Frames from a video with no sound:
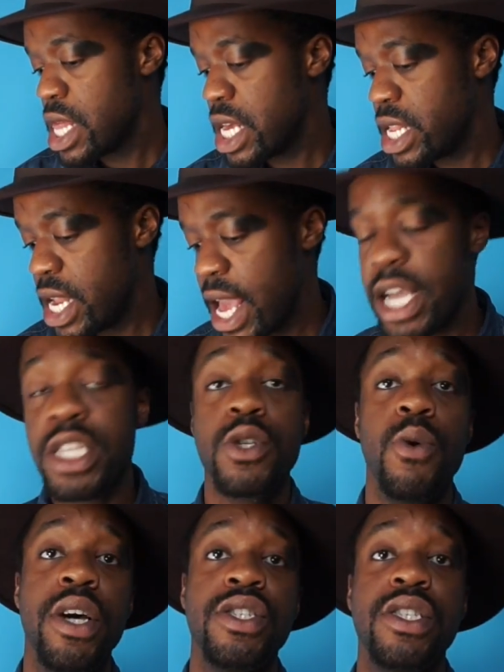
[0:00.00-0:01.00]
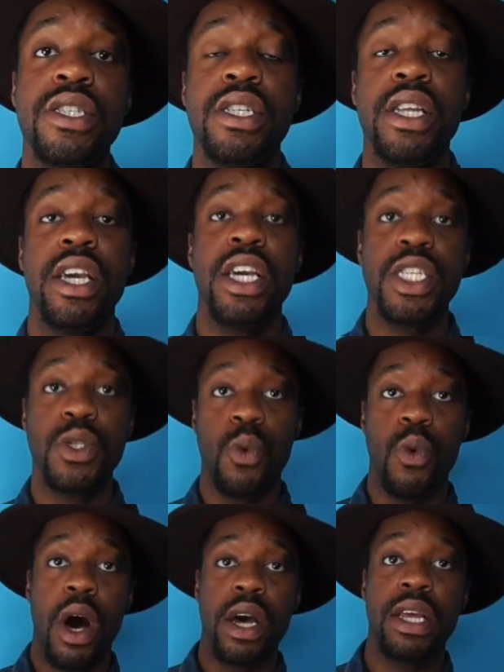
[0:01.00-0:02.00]
The next question is
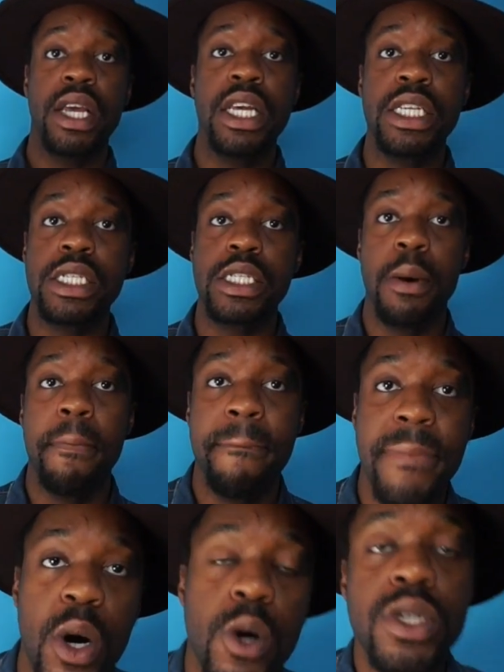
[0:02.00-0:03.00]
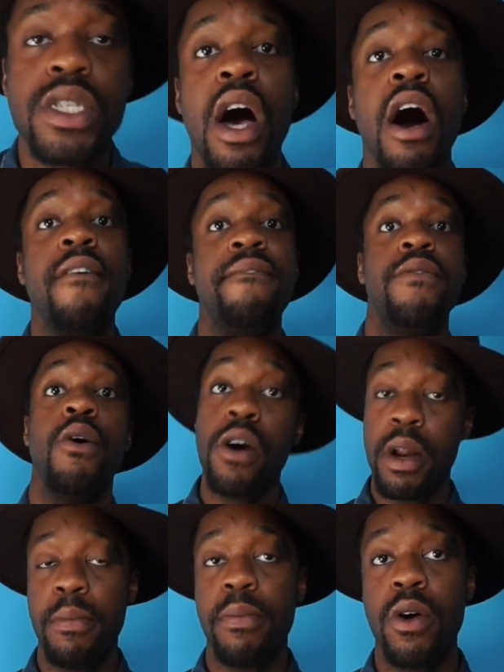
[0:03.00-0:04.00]
what is the most
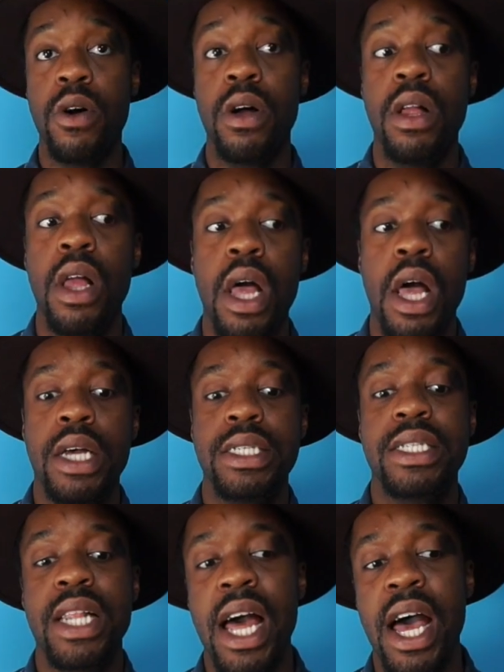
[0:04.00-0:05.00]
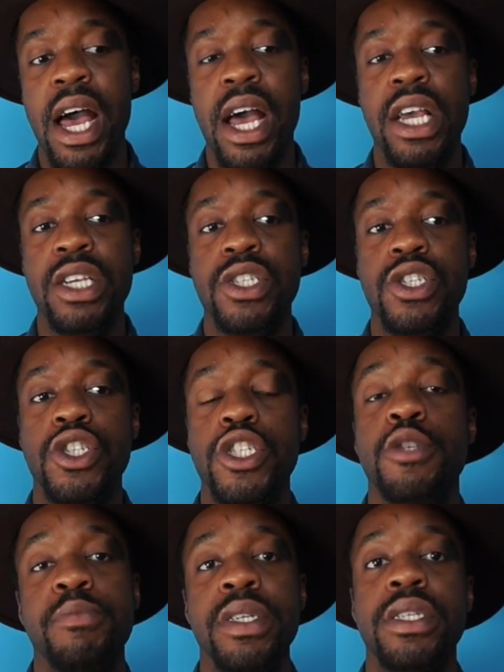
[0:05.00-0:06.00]
affordable slash
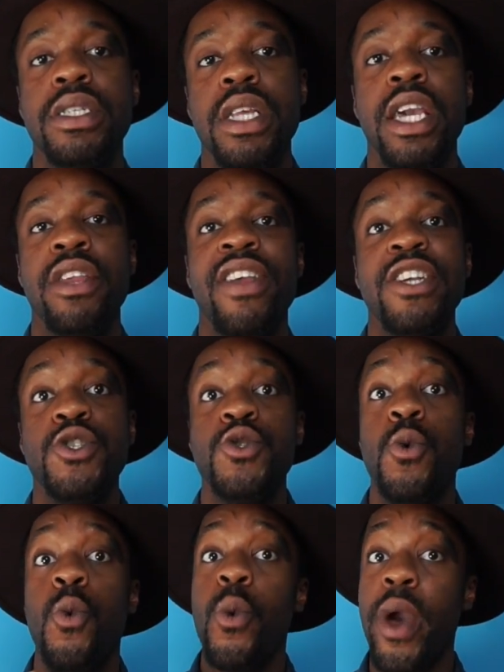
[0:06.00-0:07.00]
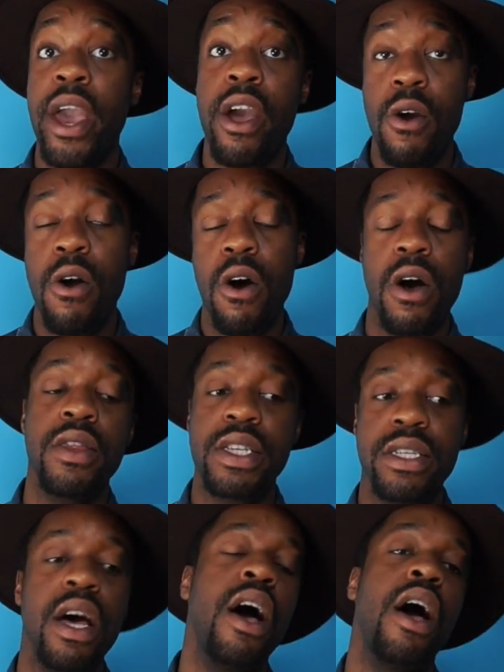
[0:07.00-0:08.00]
cheapest thing that you wear all the
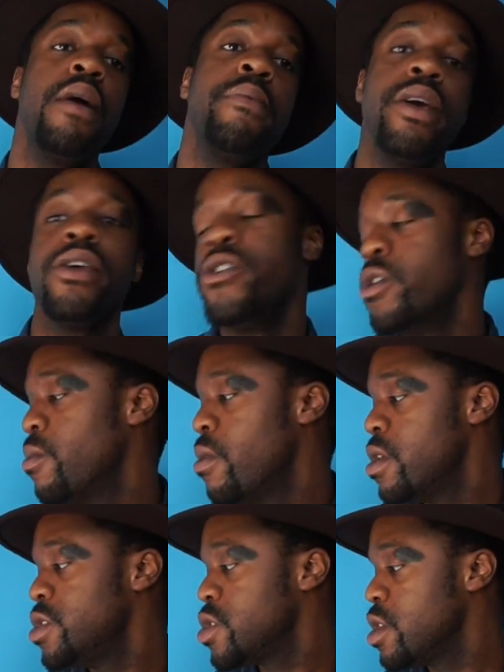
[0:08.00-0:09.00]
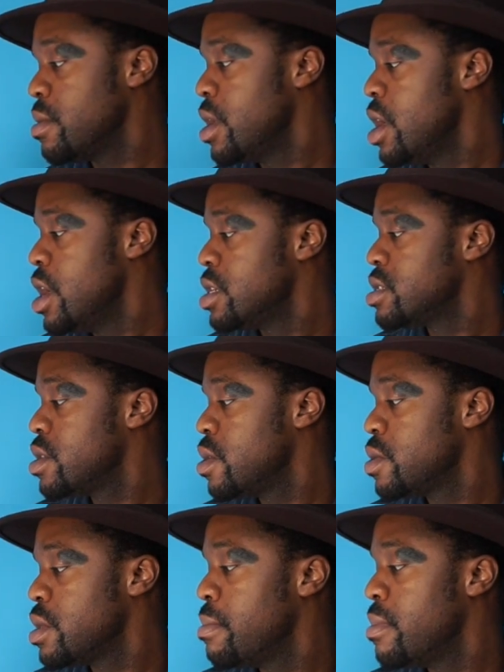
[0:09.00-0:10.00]
time in your wardrobe?
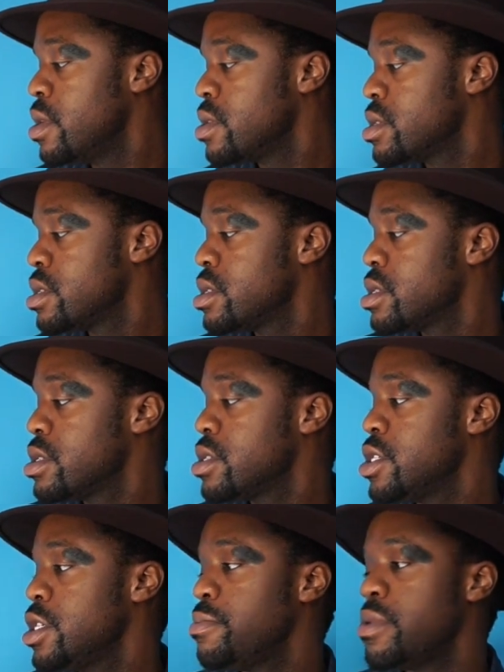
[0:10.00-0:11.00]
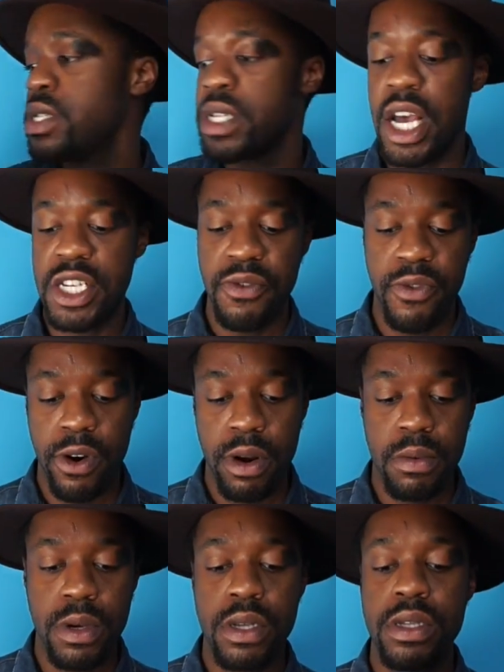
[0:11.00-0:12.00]
So the most cheapest slash
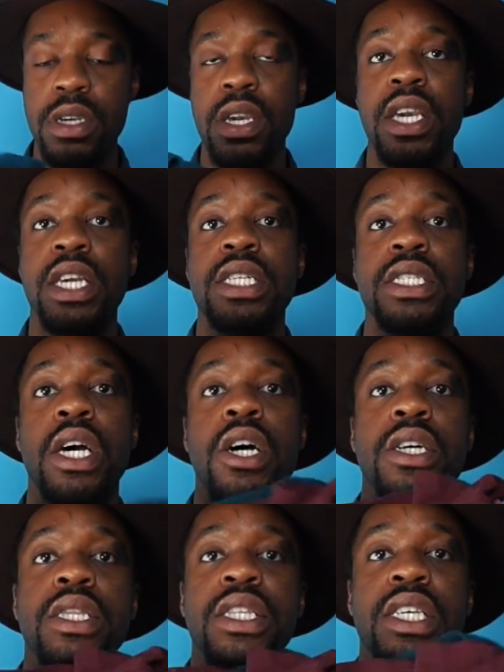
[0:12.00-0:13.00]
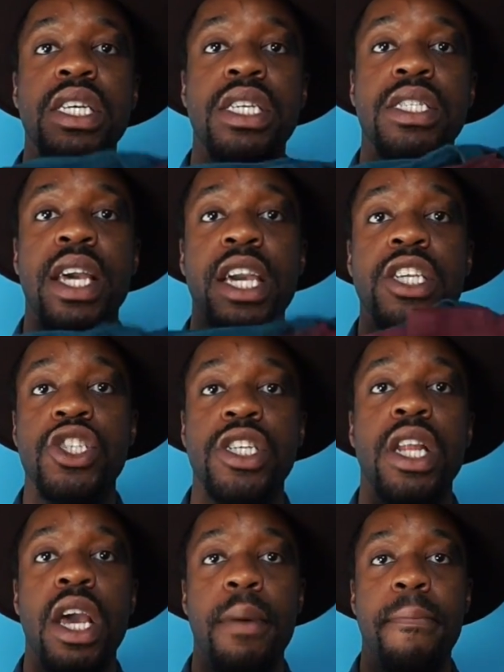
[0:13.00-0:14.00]
affordable thing is are these
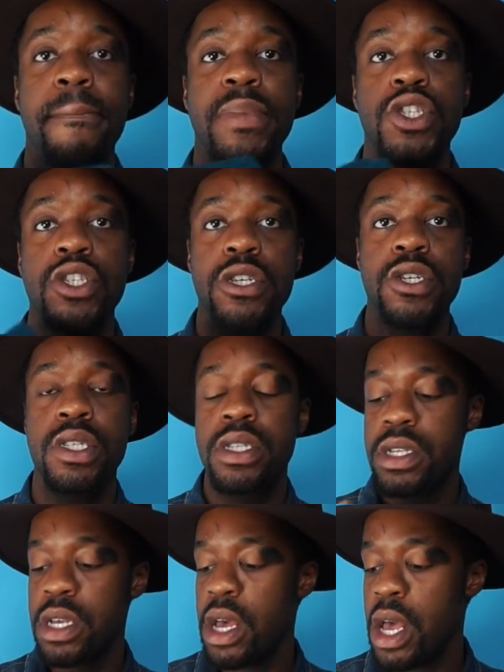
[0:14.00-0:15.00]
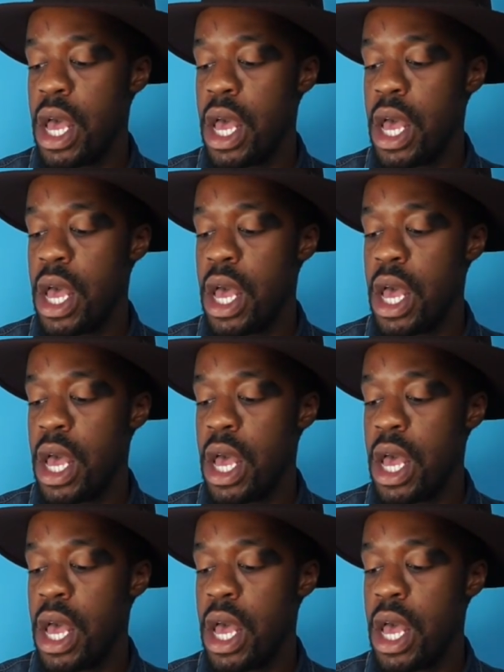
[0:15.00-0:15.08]
H&M shirts.